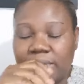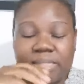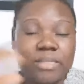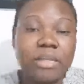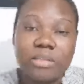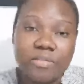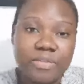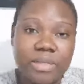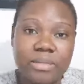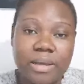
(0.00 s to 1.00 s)
There's a lot
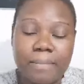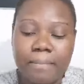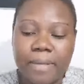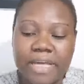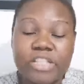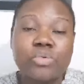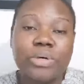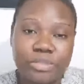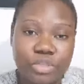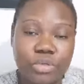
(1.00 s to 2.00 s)
of things that
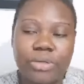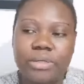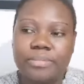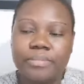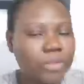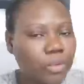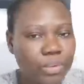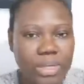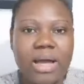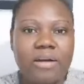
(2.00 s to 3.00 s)
kids will enjoy.
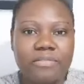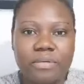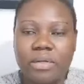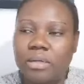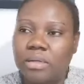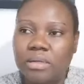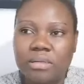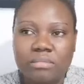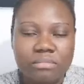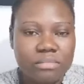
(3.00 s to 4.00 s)
We have
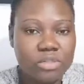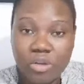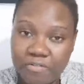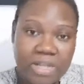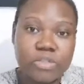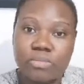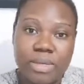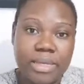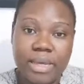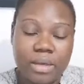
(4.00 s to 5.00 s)
not
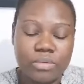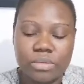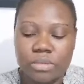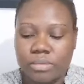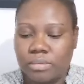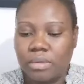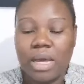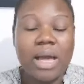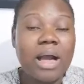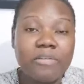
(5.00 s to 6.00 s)
far to my house.
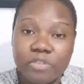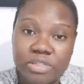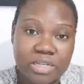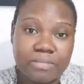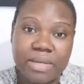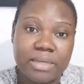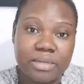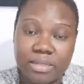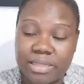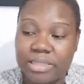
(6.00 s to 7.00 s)
I've not taken
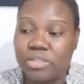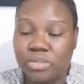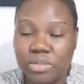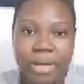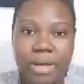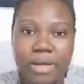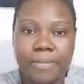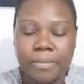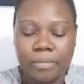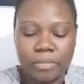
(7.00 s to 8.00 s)
my kids to the
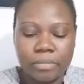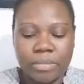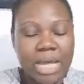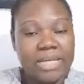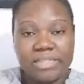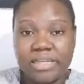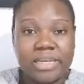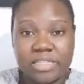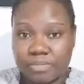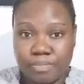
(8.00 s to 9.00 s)
park. I
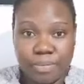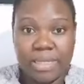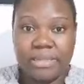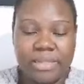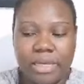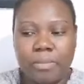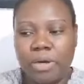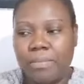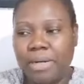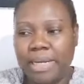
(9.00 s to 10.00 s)
see kids playing there,
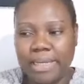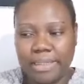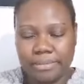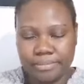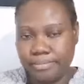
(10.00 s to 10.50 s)
but I'm like,